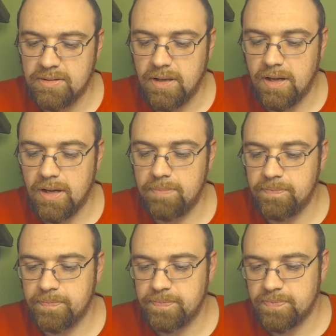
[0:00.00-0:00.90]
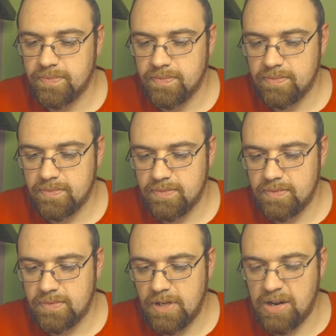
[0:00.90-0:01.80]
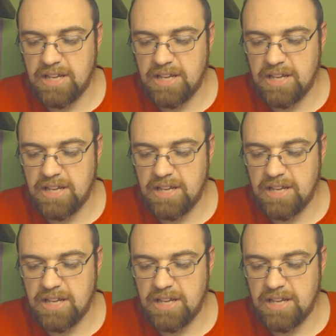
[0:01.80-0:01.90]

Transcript: Okay,